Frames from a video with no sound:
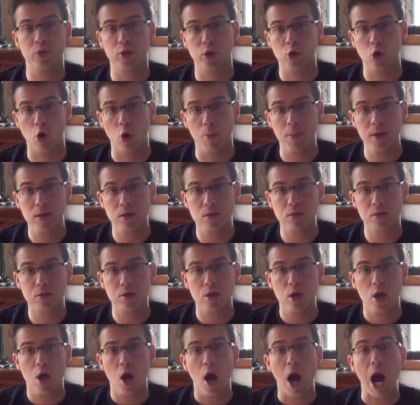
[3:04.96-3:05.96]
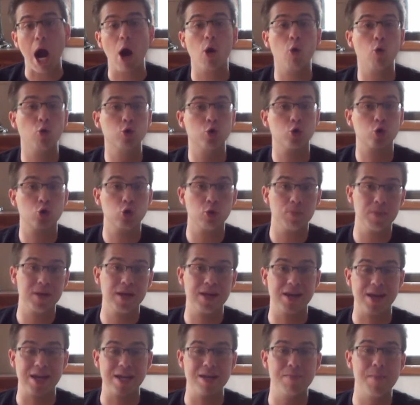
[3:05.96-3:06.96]
in the comments, or shoot
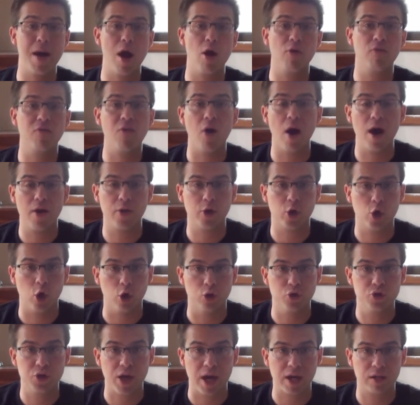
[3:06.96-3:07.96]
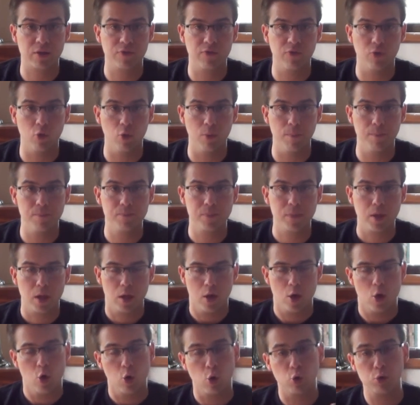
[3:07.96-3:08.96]
me an email via the contact form.
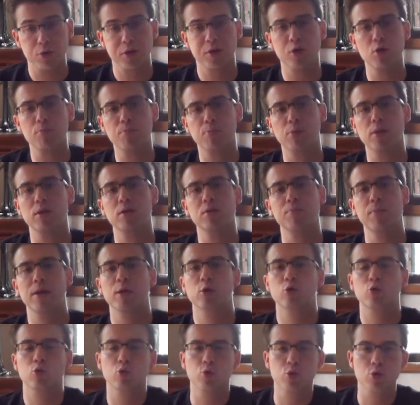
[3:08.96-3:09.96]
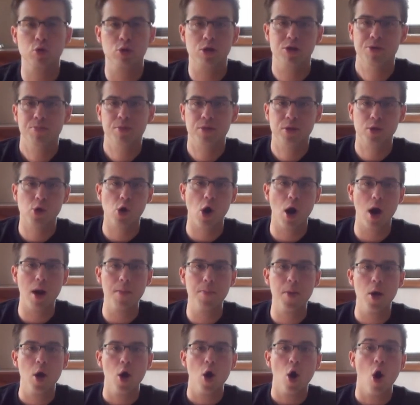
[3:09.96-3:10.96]
Also, please make sure you
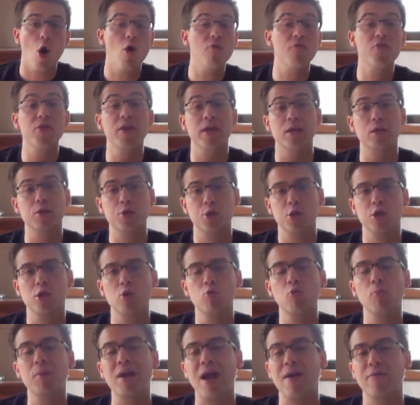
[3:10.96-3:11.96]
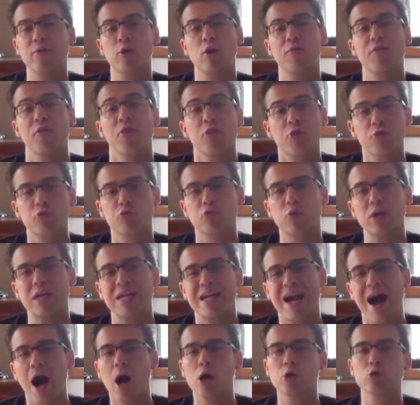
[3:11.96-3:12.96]
subscribe. Over the next year, we'll be having over
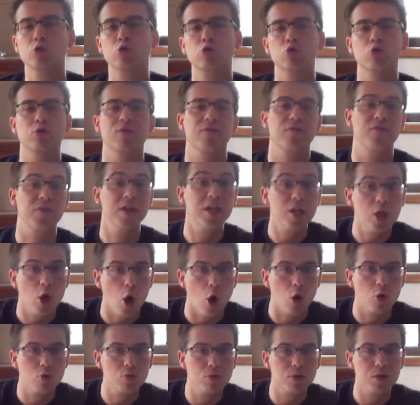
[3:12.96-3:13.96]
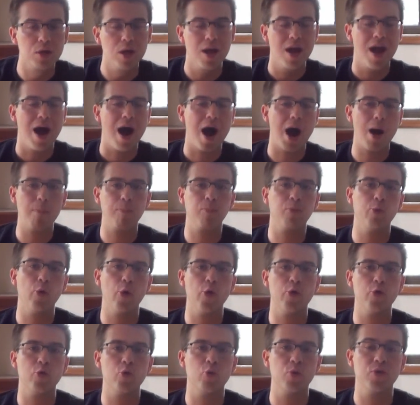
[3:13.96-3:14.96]
300 videos
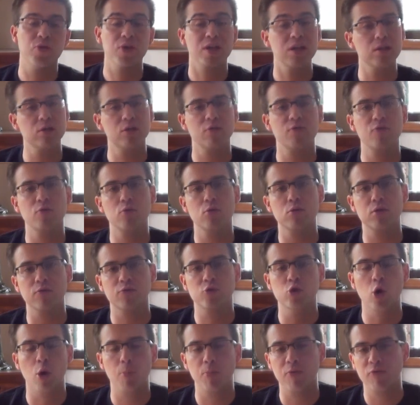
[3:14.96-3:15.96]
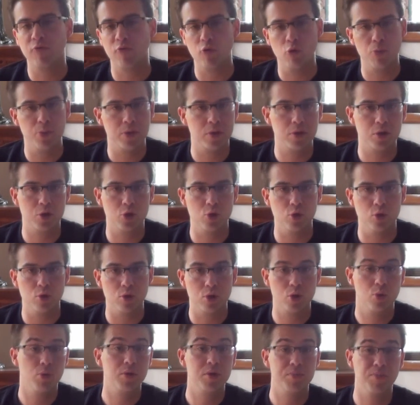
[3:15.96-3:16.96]
uploaded with interviews of top performing
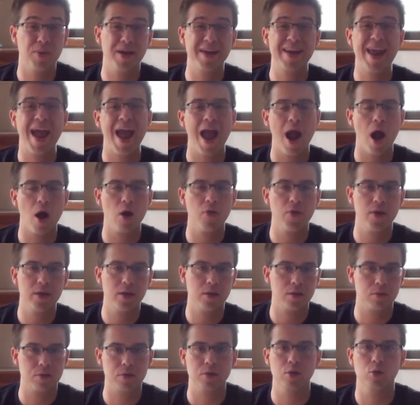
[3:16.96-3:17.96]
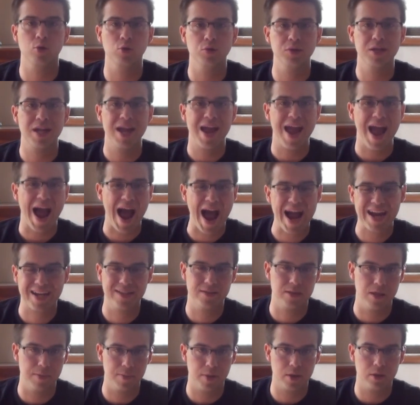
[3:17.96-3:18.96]
students who explain how they excelled
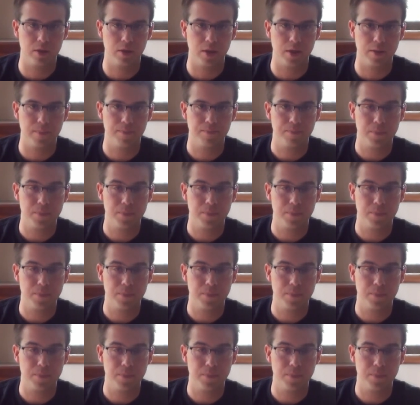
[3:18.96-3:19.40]
academically.